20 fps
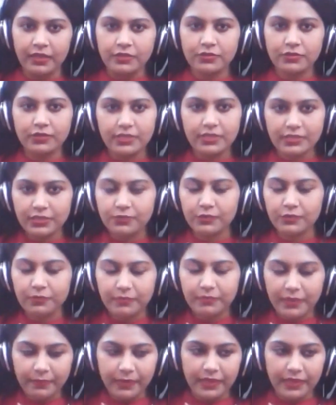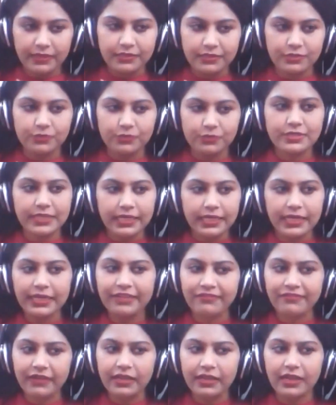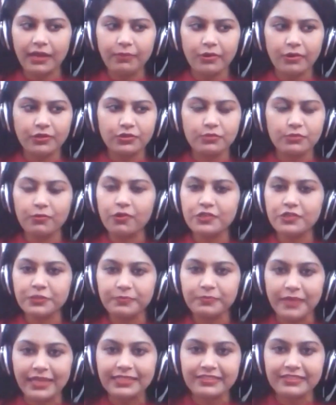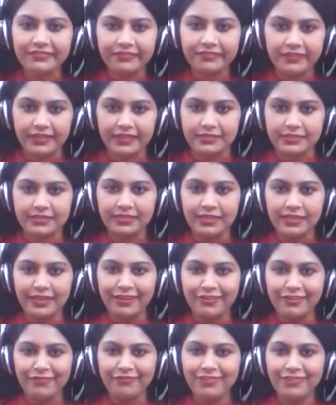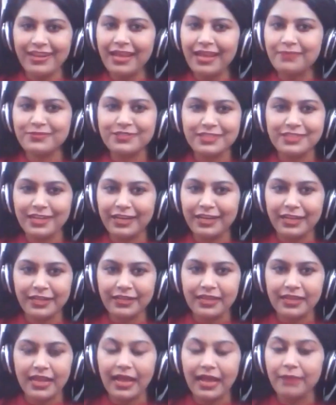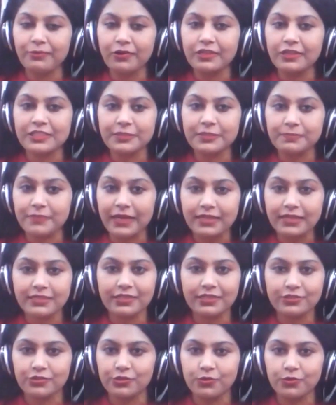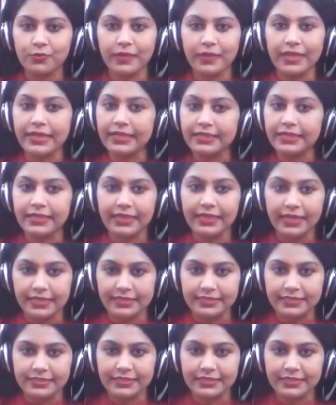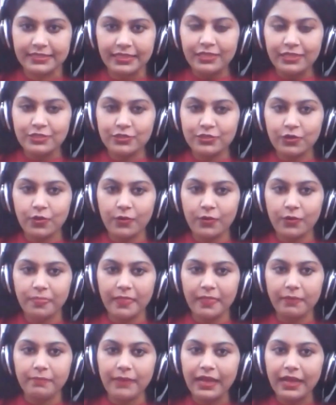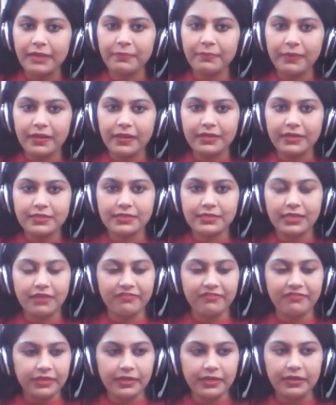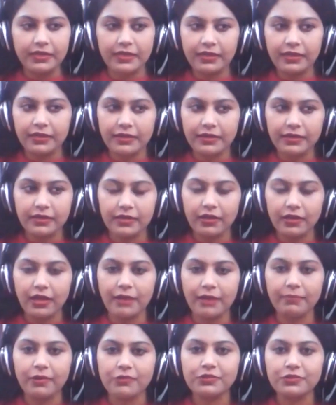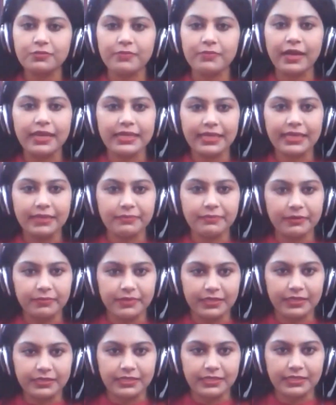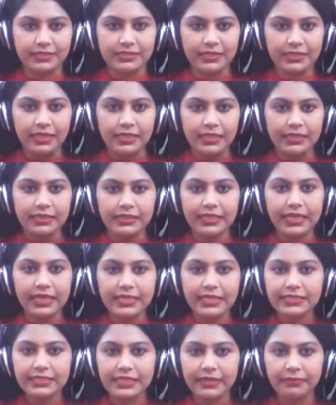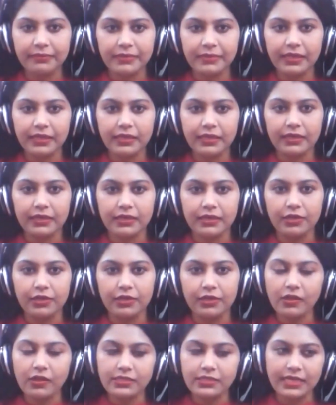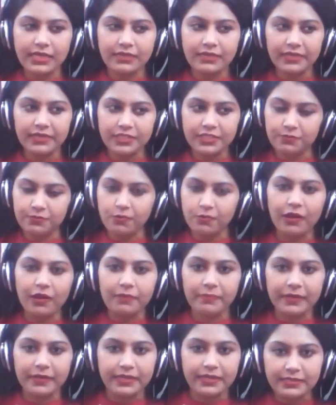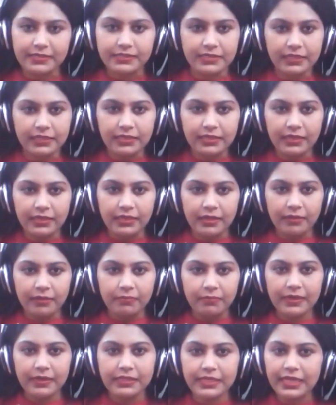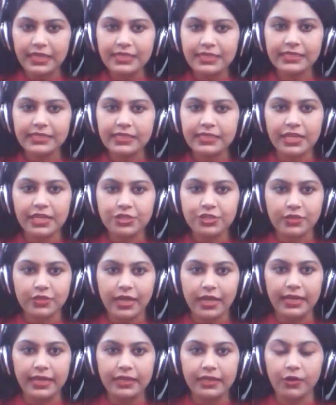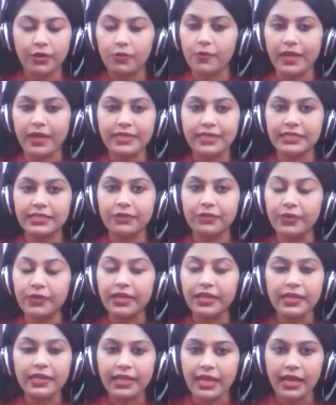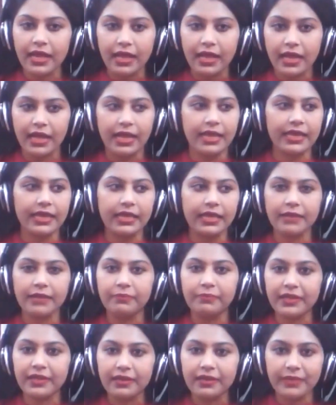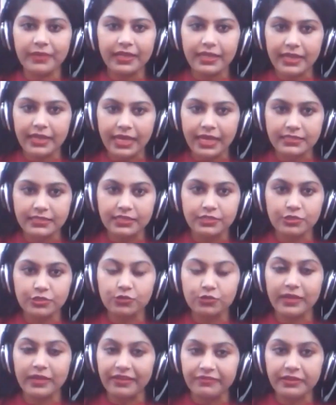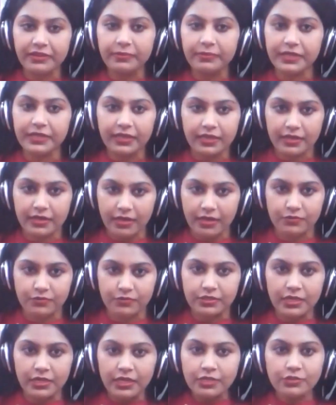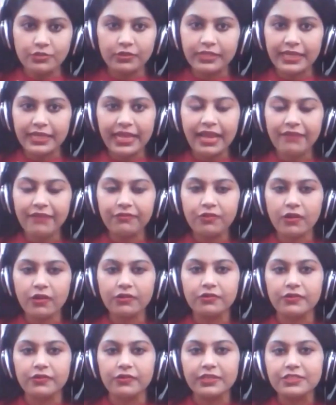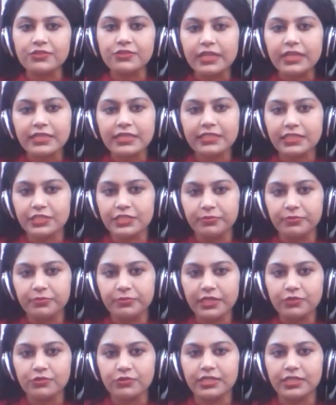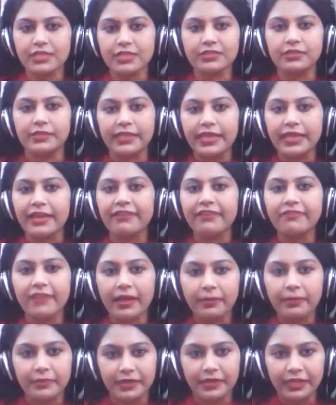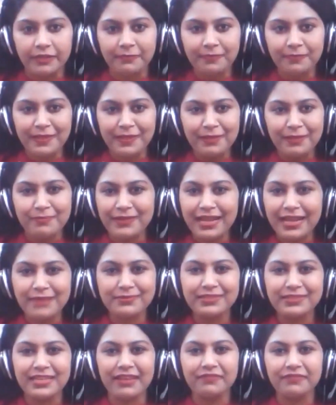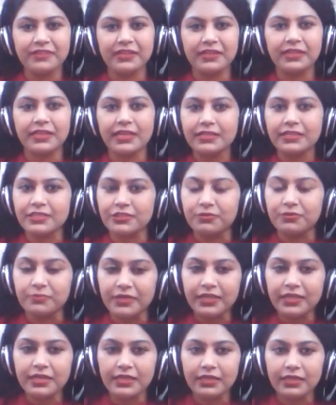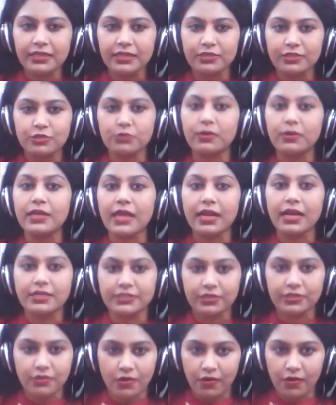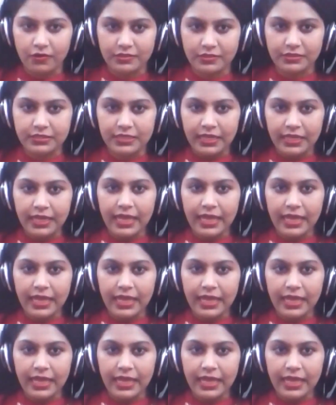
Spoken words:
So this is what my parents do. Second, if I come on to more specifics, when I'm studying, I'm not expected to do anything else. So my parents are very clear about my capabilities. They see me not at a very small pedestal, but they see their child rising really high and becoming an asset to everybody around. So they have not restricted me to just their family. Perhaps they have dedicated me to a larger cause.